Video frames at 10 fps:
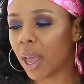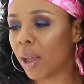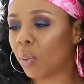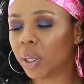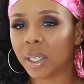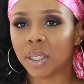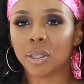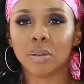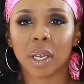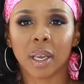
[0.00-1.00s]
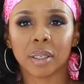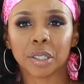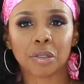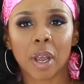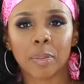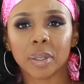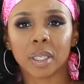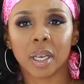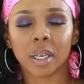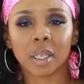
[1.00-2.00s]
And with this, you can't strap it
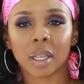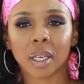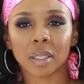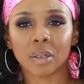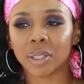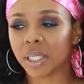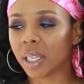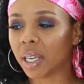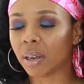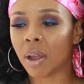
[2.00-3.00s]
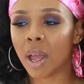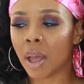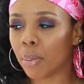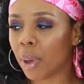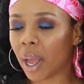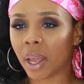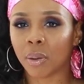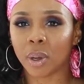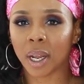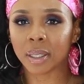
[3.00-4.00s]
to anything. So this here, bag
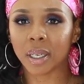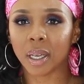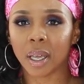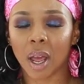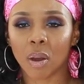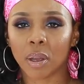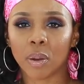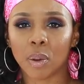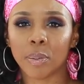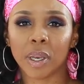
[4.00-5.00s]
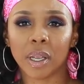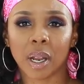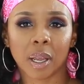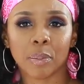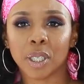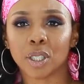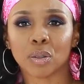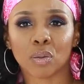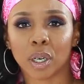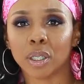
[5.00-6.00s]
when I take it out. It would be like me
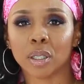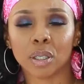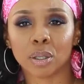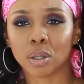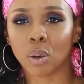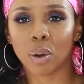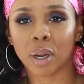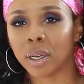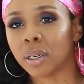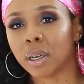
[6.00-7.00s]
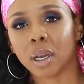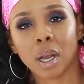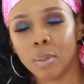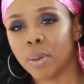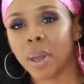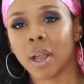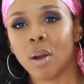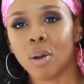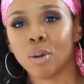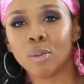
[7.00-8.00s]
just running to the store and coming back
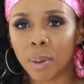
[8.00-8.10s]
home.